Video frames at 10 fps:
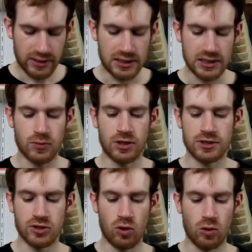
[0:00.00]
This one is
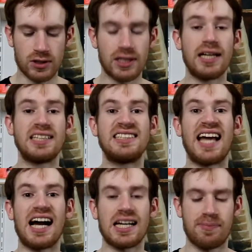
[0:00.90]
called
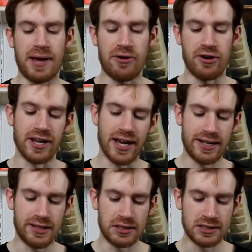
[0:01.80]
Dark Berry,
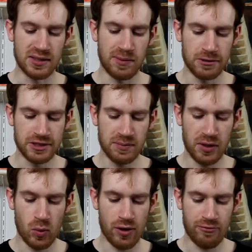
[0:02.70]
and it's supposed to be
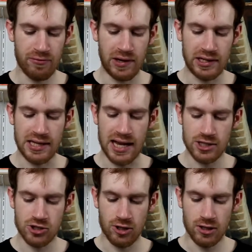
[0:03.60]
with
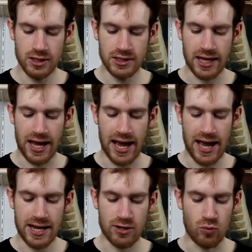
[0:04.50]
dark chocolate
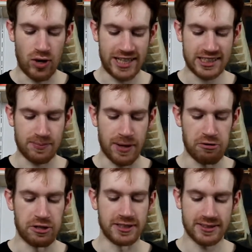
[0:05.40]
and
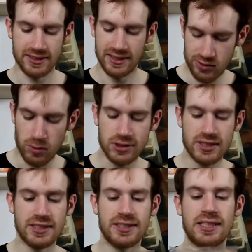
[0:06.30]
raspberries. You
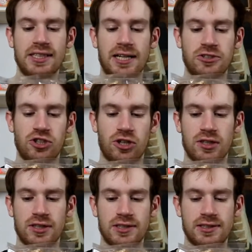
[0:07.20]
mostly see the dark
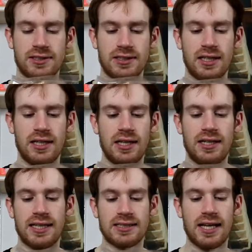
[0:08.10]
chocolate.
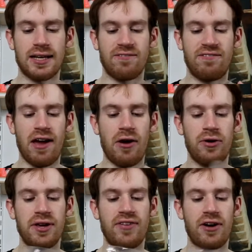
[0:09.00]
There's like
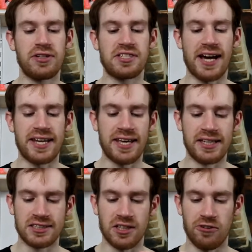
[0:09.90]
very, very tiny
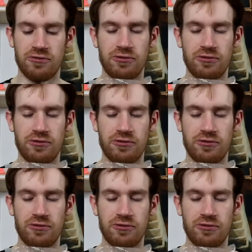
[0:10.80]
hints of